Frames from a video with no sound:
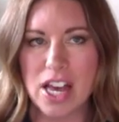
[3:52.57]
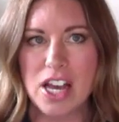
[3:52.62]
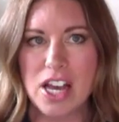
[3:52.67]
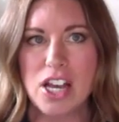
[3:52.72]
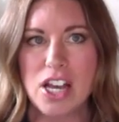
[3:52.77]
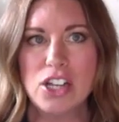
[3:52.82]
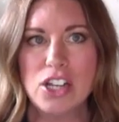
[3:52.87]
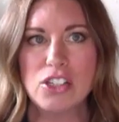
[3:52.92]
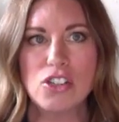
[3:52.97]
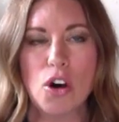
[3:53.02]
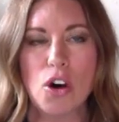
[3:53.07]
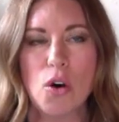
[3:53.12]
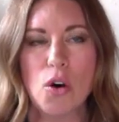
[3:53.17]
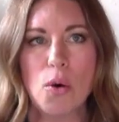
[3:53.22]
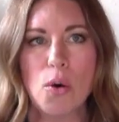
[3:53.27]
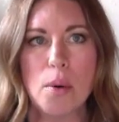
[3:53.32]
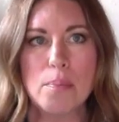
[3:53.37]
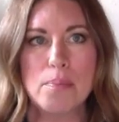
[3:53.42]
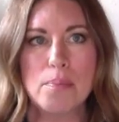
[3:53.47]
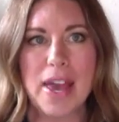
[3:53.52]

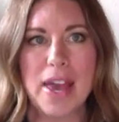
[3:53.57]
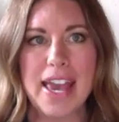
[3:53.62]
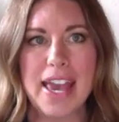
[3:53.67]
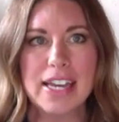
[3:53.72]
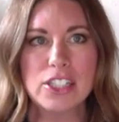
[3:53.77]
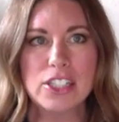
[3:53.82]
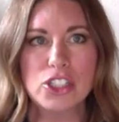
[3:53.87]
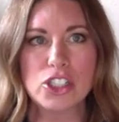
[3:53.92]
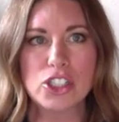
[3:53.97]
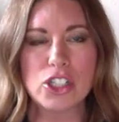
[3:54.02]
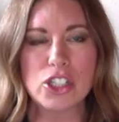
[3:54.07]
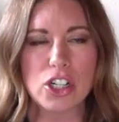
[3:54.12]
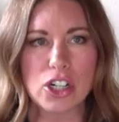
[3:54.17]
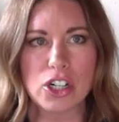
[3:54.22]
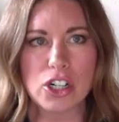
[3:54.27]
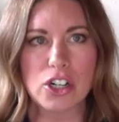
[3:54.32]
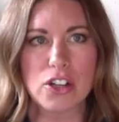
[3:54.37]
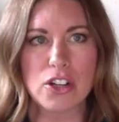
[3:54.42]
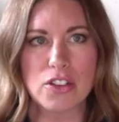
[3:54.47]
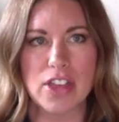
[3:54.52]
So make
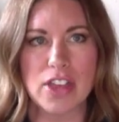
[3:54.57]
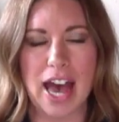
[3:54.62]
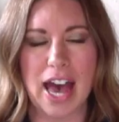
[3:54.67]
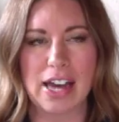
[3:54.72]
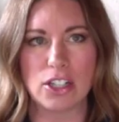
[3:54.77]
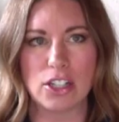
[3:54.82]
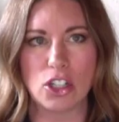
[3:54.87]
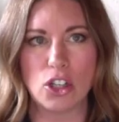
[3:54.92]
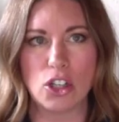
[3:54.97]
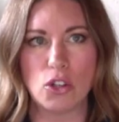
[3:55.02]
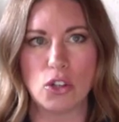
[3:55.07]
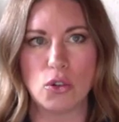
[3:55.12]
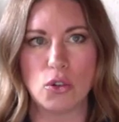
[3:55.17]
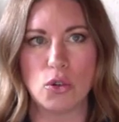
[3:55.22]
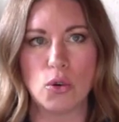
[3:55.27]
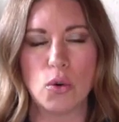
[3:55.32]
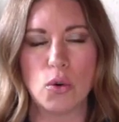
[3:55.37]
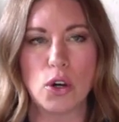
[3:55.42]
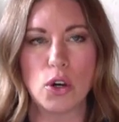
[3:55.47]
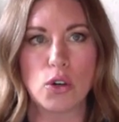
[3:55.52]
sure that
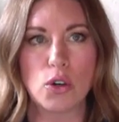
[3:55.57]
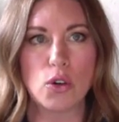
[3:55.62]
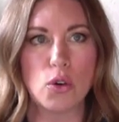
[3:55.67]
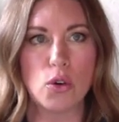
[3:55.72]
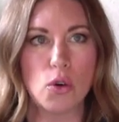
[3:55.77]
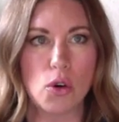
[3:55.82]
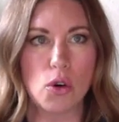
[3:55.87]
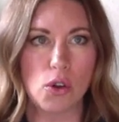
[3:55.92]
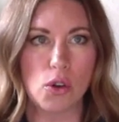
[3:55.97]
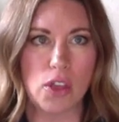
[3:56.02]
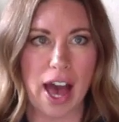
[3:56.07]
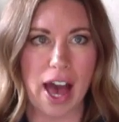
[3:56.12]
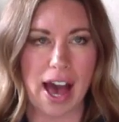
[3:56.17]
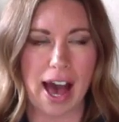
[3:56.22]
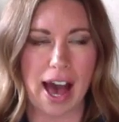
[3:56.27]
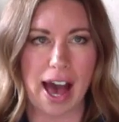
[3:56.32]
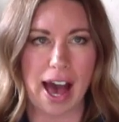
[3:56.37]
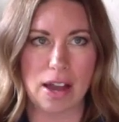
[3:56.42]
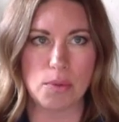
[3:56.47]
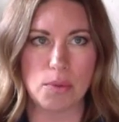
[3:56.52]
you Google that.
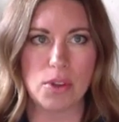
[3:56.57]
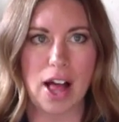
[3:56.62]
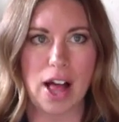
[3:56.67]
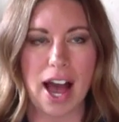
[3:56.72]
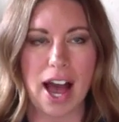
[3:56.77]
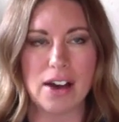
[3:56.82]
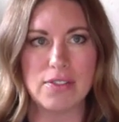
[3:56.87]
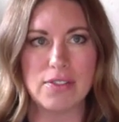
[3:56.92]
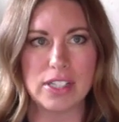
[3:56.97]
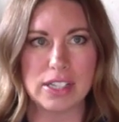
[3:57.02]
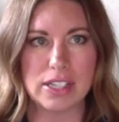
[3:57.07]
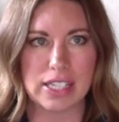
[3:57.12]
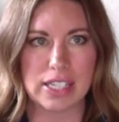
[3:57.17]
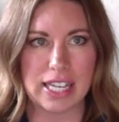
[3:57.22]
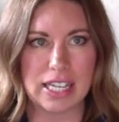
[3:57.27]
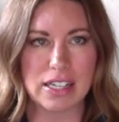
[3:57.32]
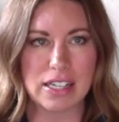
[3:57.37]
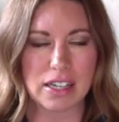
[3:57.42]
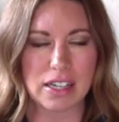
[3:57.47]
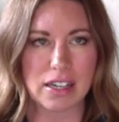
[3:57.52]
I will have a
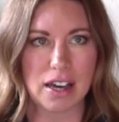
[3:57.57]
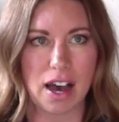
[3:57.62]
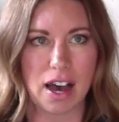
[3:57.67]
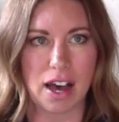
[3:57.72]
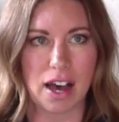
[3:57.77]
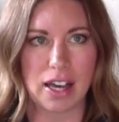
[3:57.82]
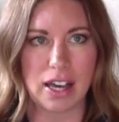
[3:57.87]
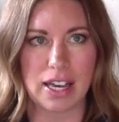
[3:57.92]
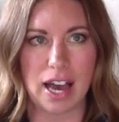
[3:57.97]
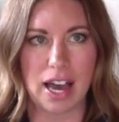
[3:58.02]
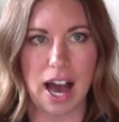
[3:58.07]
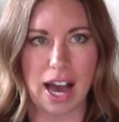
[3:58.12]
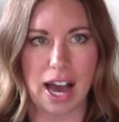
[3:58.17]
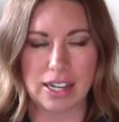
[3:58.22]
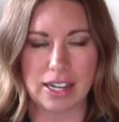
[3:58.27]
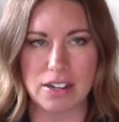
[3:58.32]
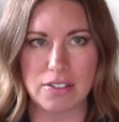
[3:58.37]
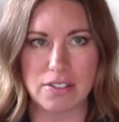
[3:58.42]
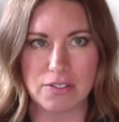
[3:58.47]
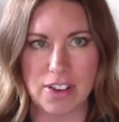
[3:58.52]
link on
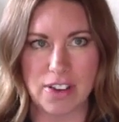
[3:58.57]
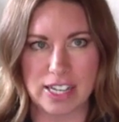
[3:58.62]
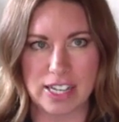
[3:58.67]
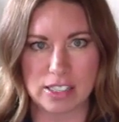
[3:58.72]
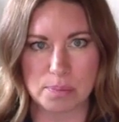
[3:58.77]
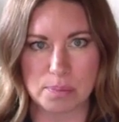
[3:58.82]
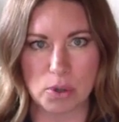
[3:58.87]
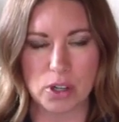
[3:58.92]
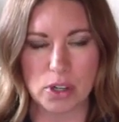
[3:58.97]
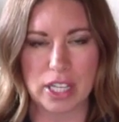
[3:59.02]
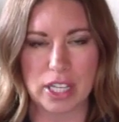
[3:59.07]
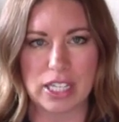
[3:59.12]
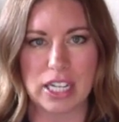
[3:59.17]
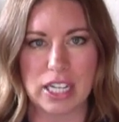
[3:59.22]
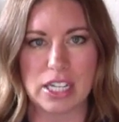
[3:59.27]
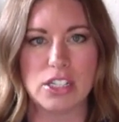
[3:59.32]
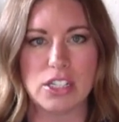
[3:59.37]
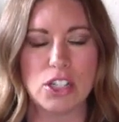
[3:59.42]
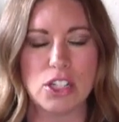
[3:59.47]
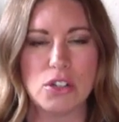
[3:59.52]
Facebook and
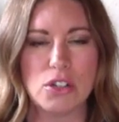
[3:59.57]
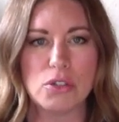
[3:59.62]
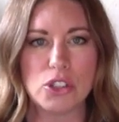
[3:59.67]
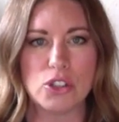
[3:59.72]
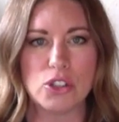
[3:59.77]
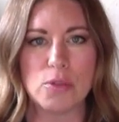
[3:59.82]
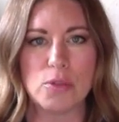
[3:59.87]
in YouTube